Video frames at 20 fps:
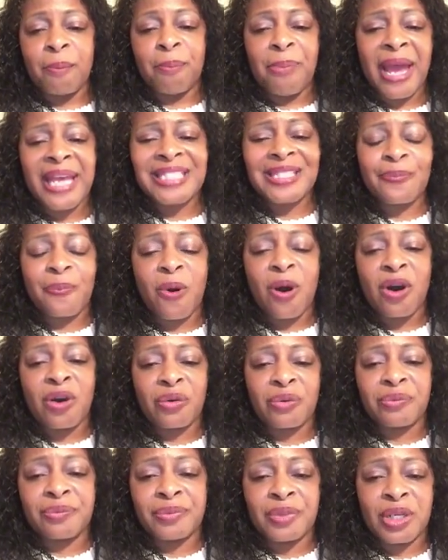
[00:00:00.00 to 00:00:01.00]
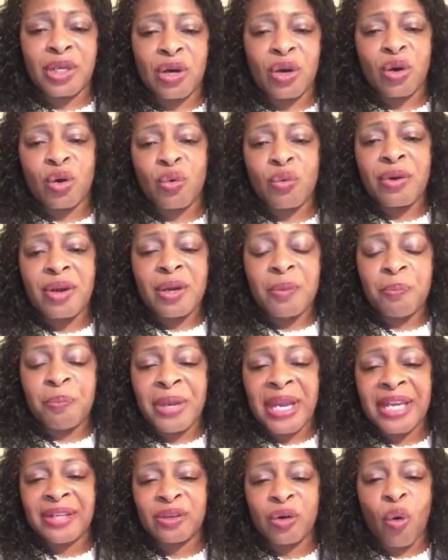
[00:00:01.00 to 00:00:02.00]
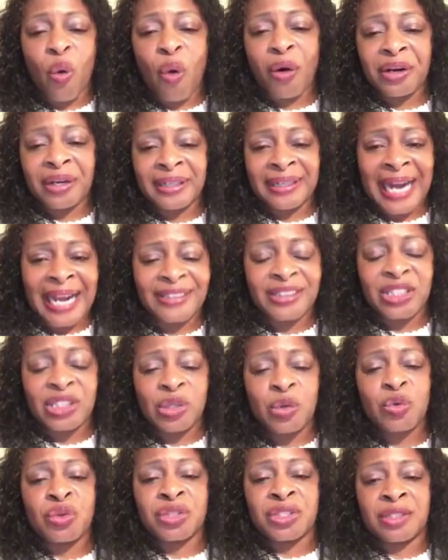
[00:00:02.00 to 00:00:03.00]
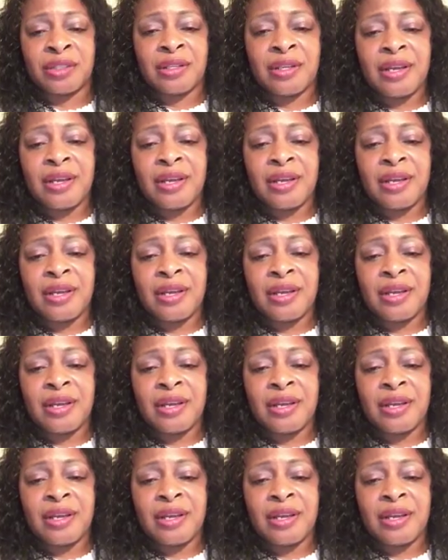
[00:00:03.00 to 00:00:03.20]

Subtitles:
based upon being ordered not to use